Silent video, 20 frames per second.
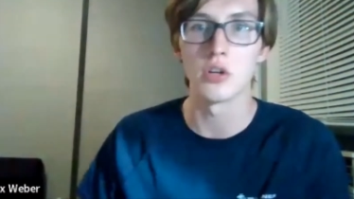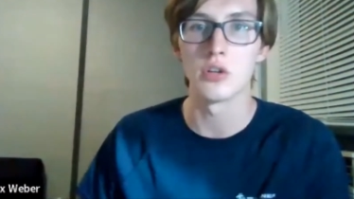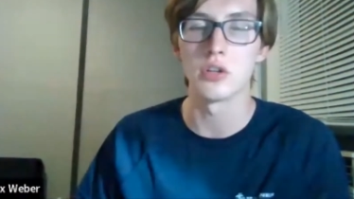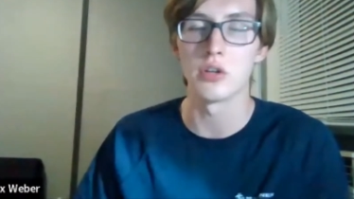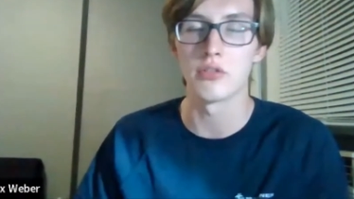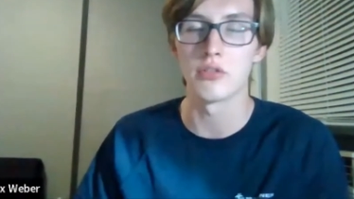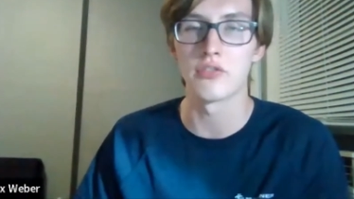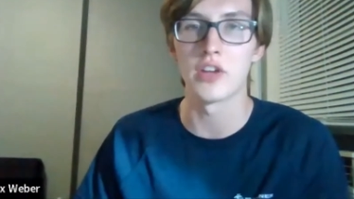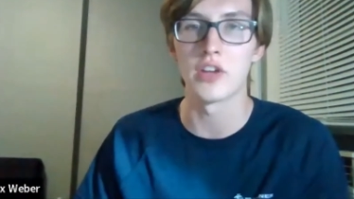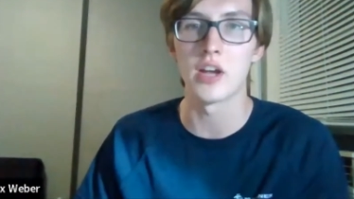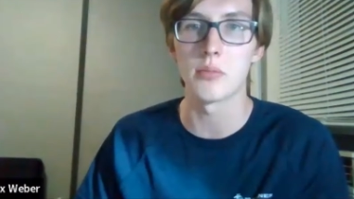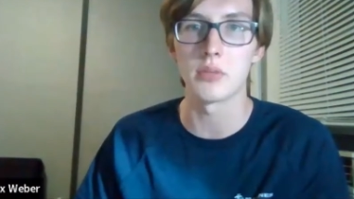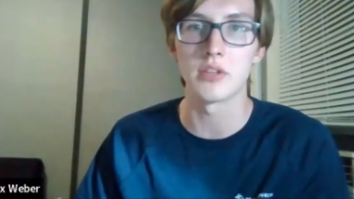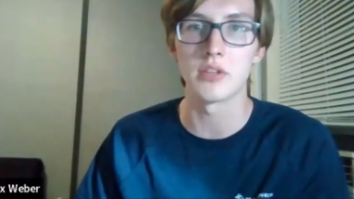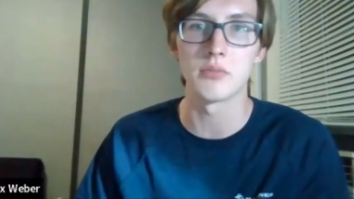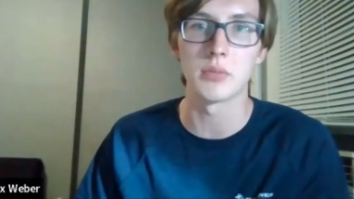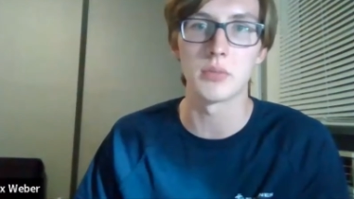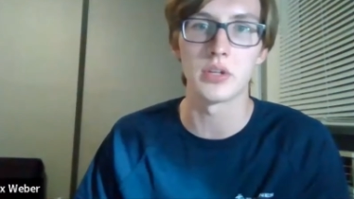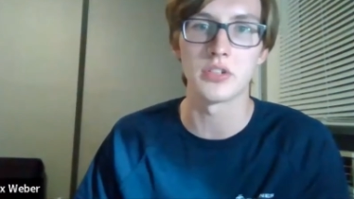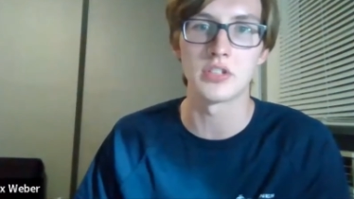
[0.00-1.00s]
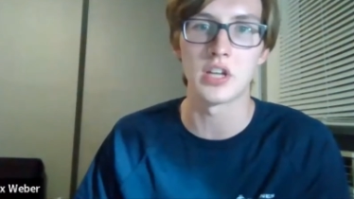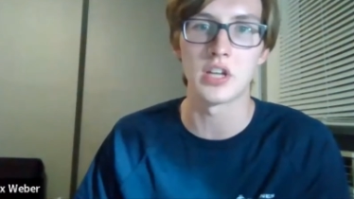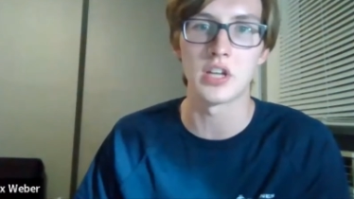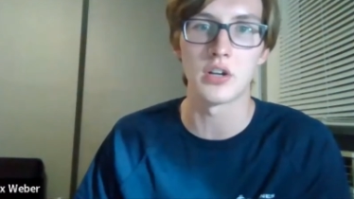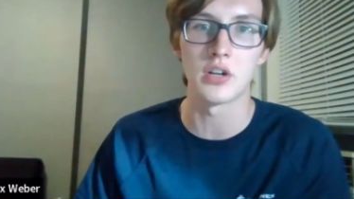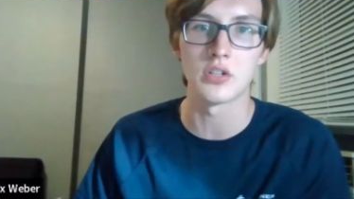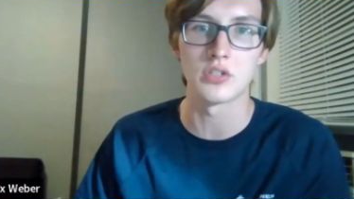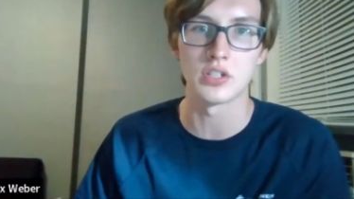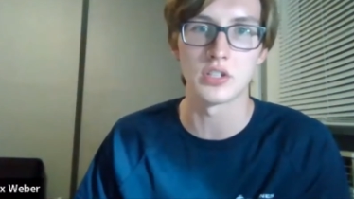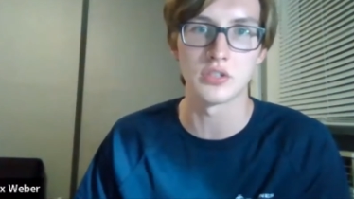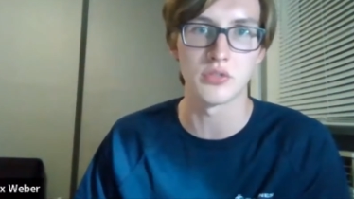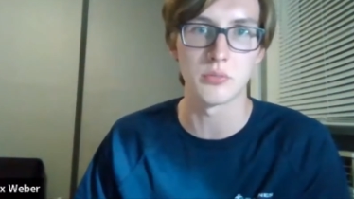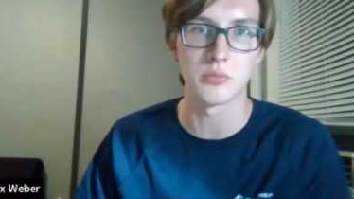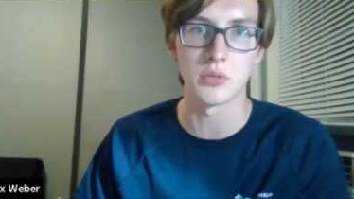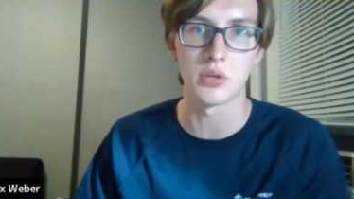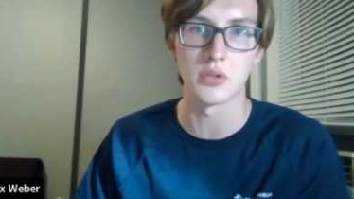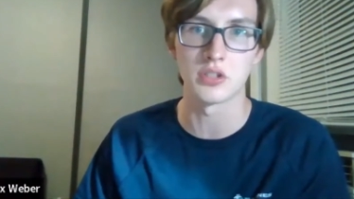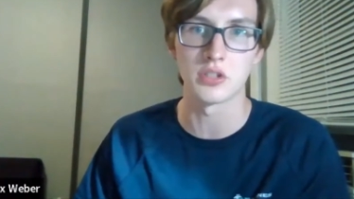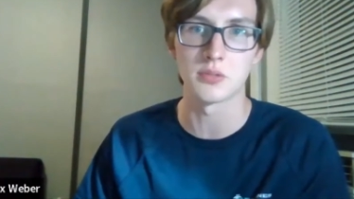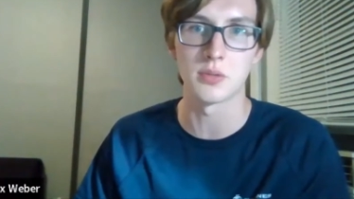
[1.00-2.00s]
family of military, or just from
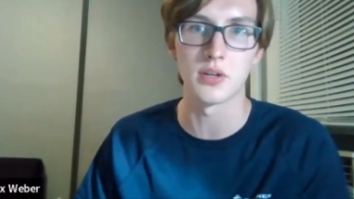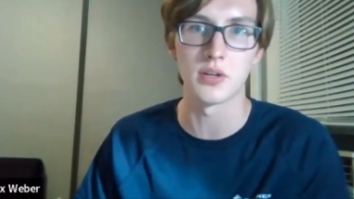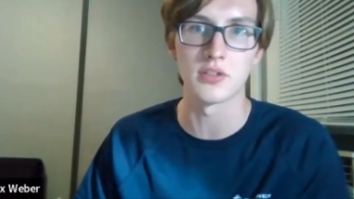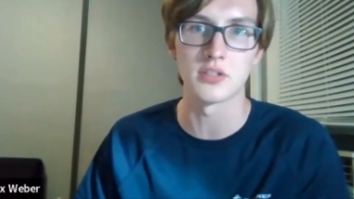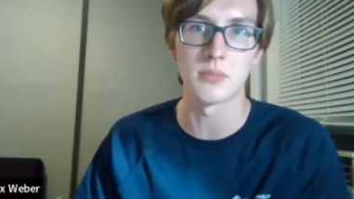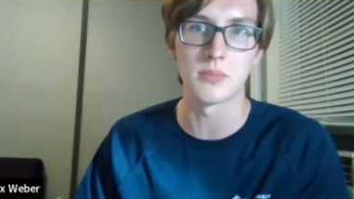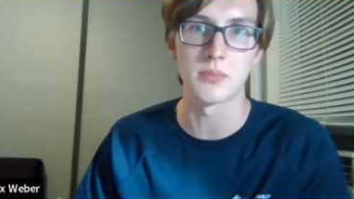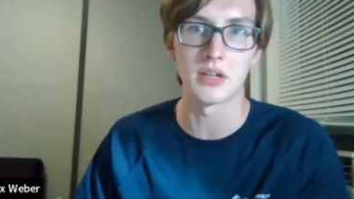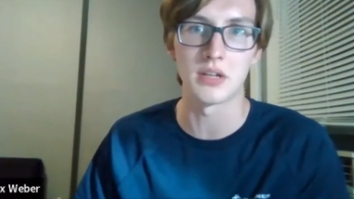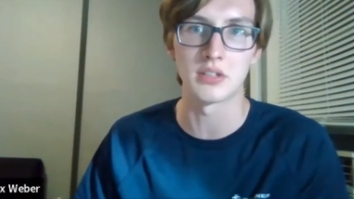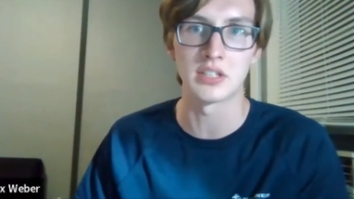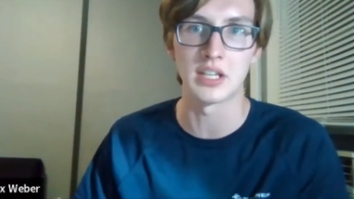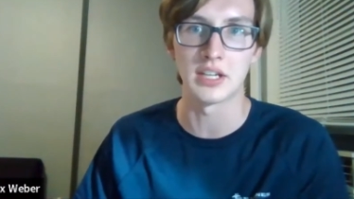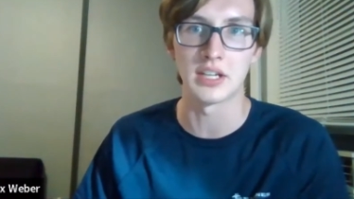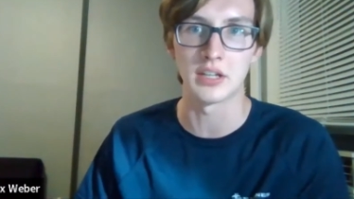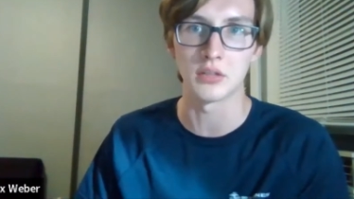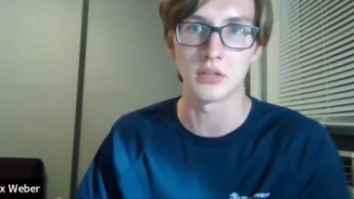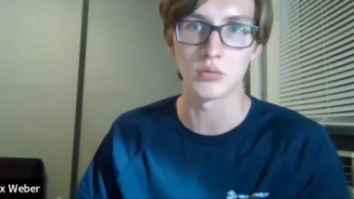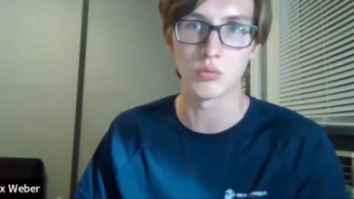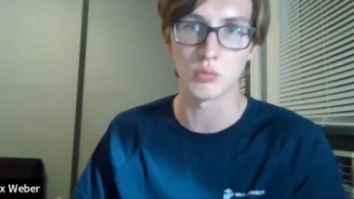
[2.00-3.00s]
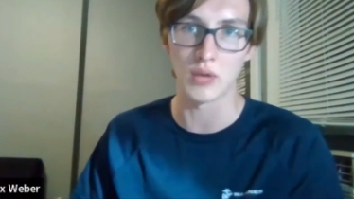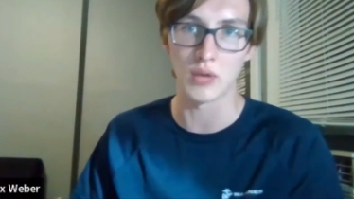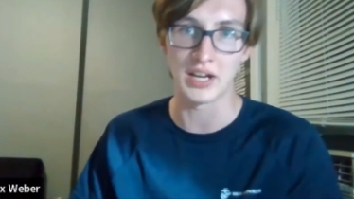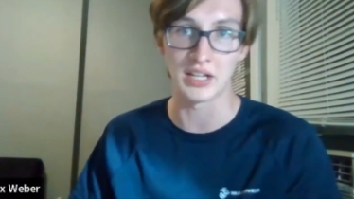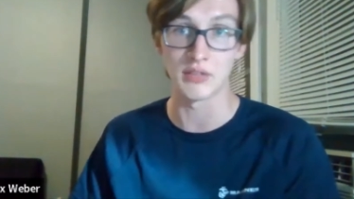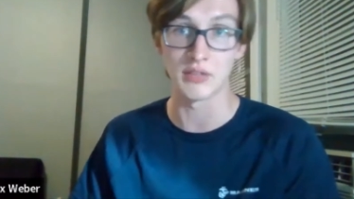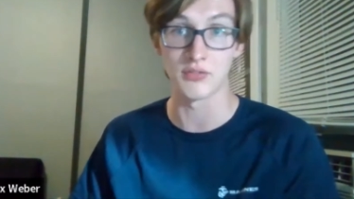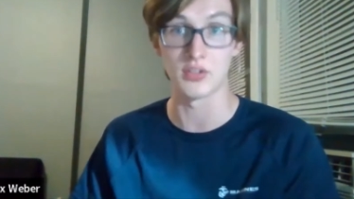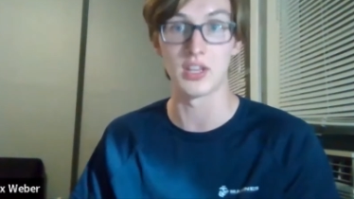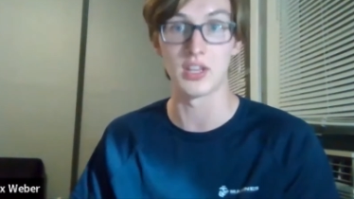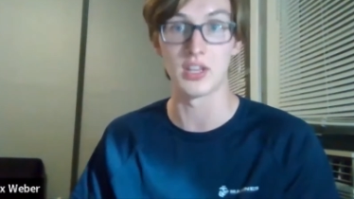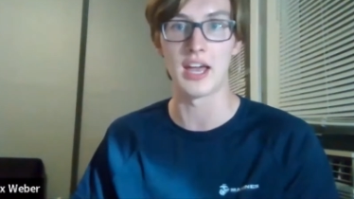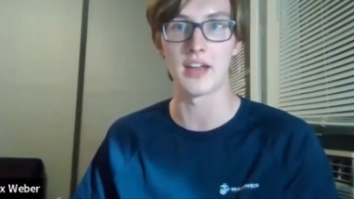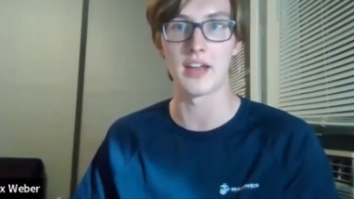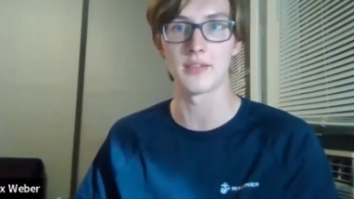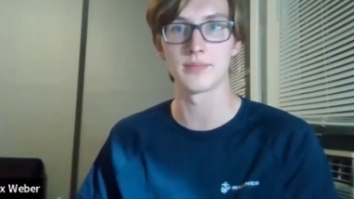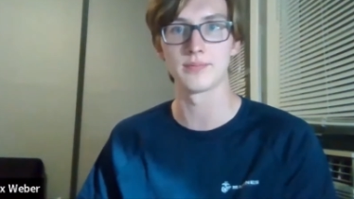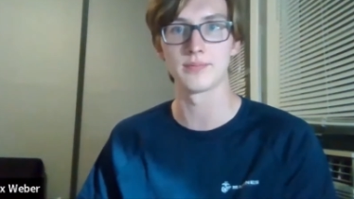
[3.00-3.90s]
your own experience about getting ready for that?